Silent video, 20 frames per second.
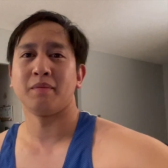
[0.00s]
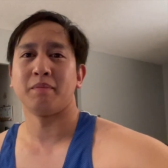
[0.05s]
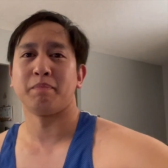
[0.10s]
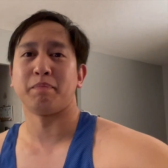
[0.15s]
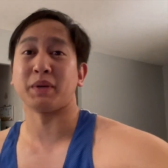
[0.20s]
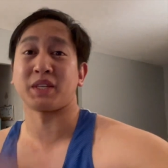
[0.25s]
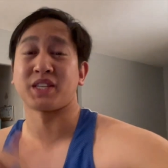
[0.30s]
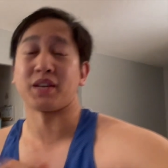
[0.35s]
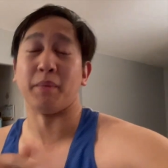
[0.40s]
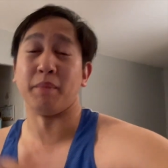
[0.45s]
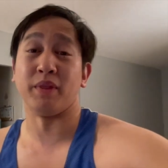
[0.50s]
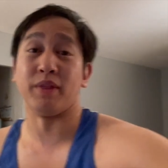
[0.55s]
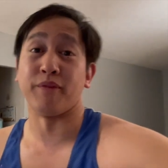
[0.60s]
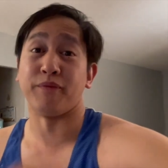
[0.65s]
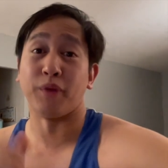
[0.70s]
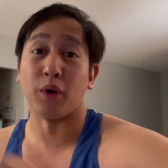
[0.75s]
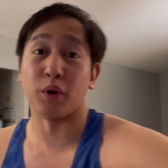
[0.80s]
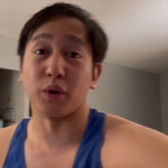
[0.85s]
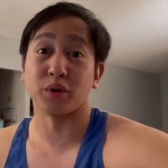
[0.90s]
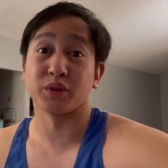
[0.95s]
But some of the
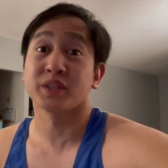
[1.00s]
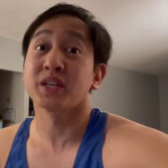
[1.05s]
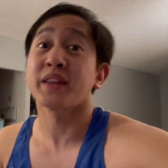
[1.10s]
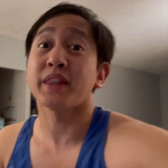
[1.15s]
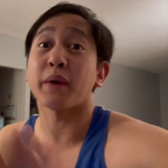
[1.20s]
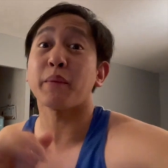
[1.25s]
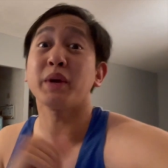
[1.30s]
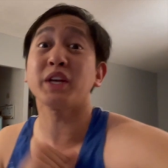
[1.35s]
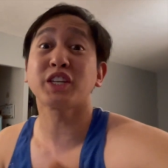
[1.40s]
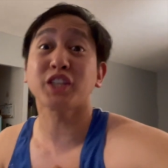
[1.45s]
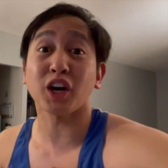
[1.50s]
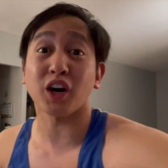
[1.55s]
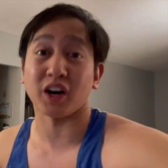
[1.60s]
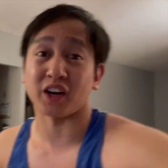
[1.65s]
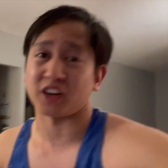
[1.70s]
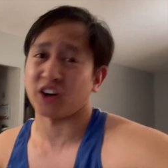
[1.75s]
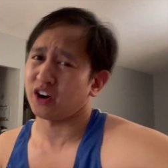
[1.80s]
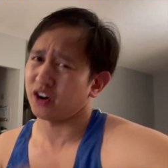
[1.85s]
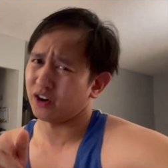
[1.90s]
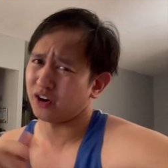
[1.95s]
photos that we
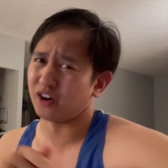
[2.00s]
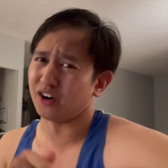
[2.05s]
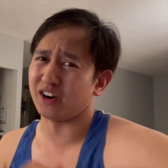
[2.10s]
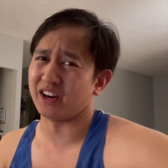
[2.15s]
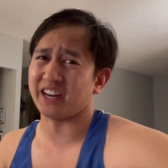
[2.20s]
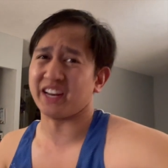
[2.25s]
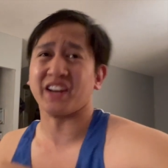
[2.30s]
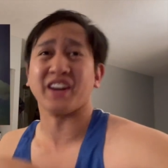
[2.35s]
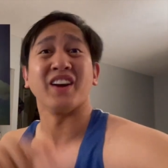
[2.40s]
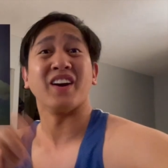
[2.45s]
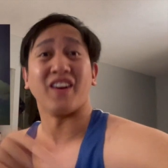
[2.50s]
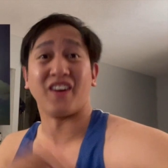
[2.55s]
took early,